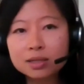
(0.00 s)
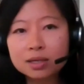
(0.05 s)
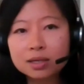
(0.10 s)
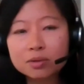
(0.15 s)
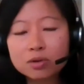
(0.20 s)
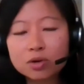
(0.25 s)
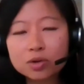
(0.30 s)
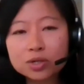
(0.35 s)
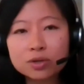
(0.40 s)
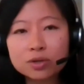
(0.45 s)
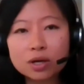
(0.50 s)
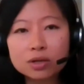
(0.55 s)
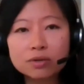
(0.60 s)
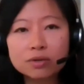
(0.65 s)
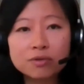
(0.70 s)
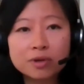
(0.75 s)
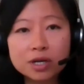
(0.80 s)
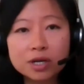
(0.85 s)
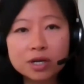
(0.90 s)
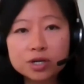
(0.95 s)
and also on the
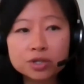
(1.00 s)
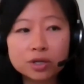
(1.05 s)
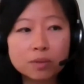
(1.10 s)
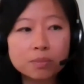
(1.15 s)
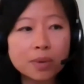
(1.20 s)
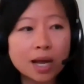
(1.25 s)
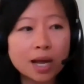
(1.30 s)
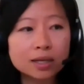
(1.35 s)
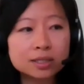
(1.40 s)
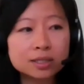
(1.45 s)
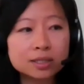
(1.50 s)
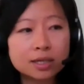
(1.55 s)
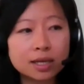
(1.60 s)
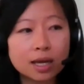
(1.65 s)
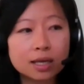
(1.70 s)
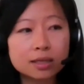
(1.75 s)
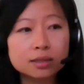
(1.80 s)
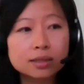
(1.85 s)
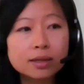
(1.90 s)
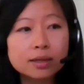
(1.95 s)
financial impacts
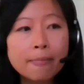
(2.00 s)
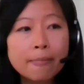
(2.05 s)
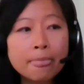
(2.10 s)
together,